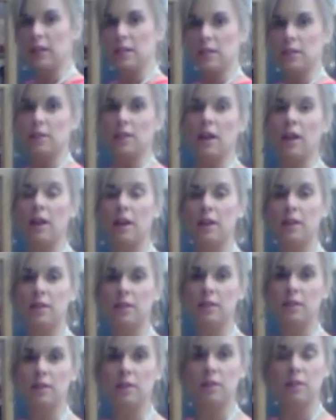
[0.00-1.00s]
these
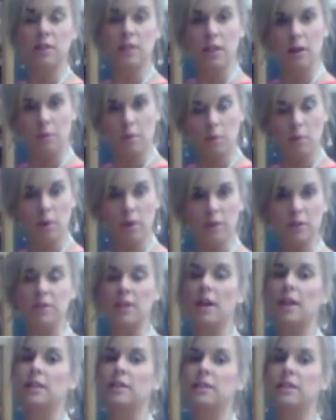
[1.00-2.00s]
cinnamon
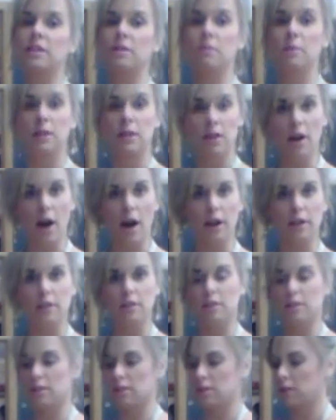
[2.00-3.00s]
rolls as cinnamon
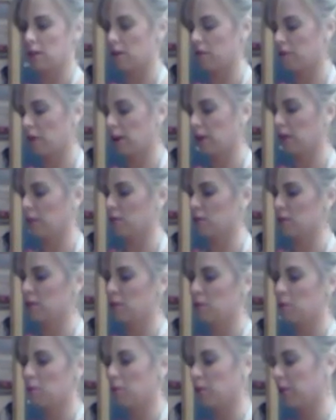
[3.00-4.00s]
knots instead of regular
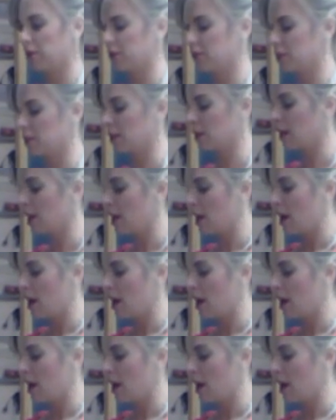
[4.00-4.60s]
cinnamon rolls, and